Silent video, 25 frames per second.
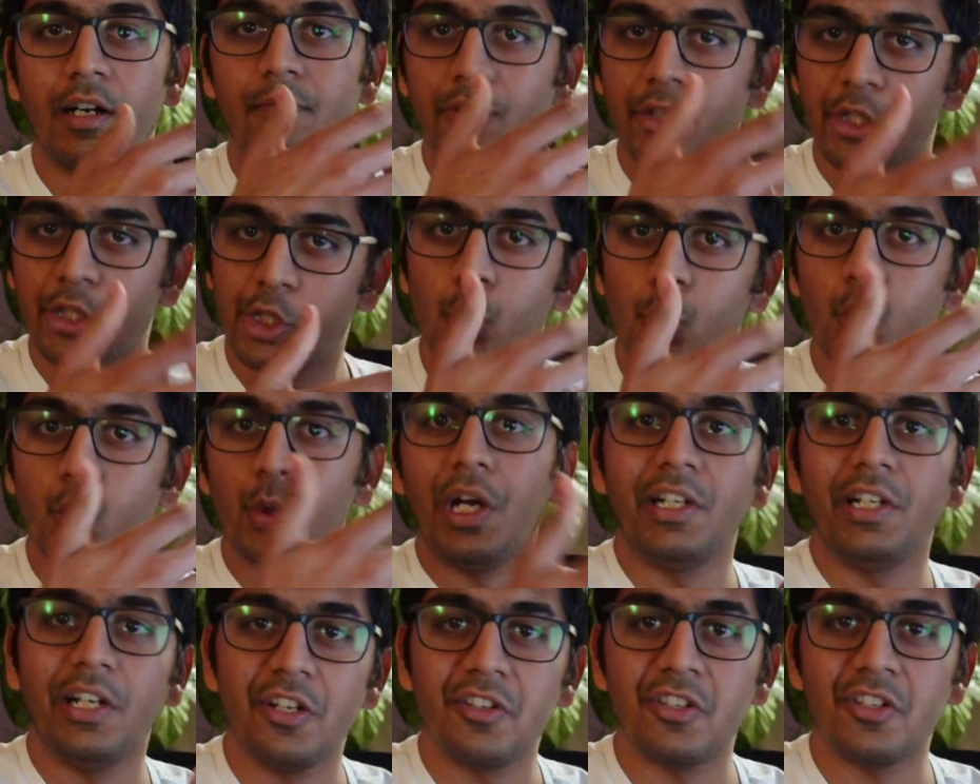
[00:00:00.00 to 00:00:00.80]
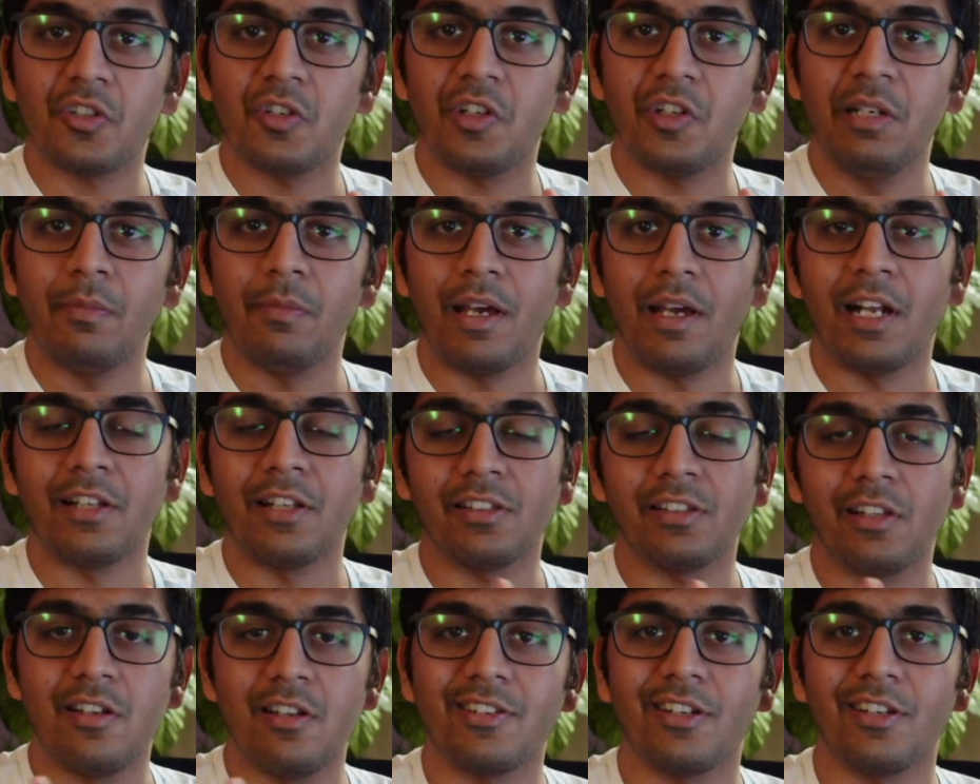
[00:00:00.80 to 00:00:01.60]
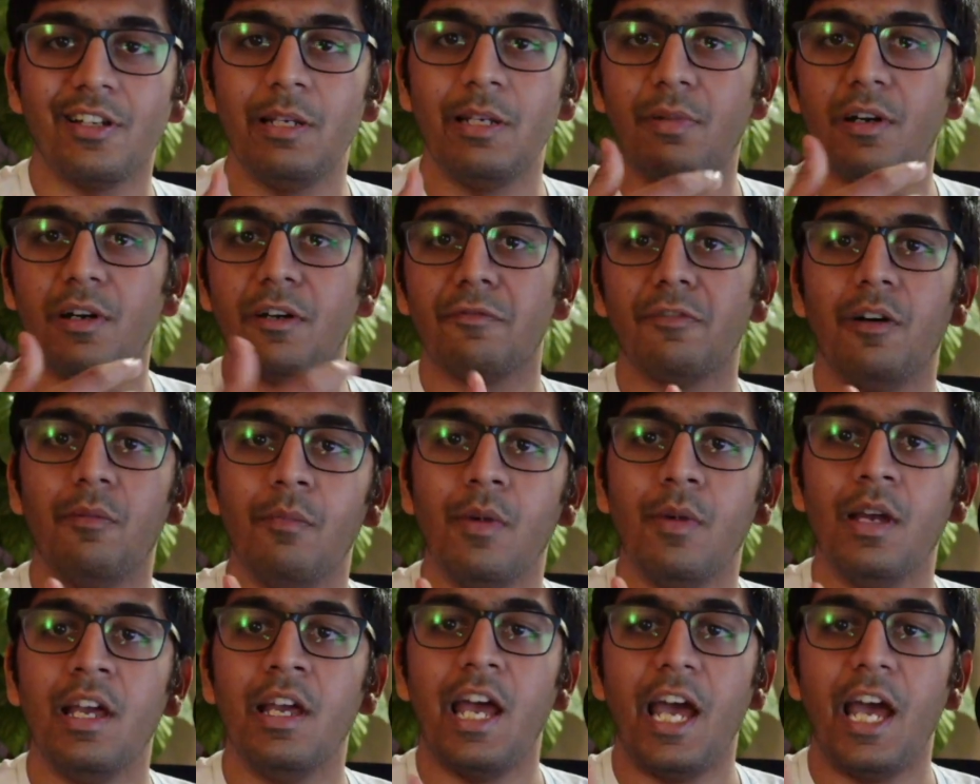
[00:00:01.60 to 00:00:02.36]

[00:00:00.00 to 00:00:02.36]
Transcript: curated stream and essentially perform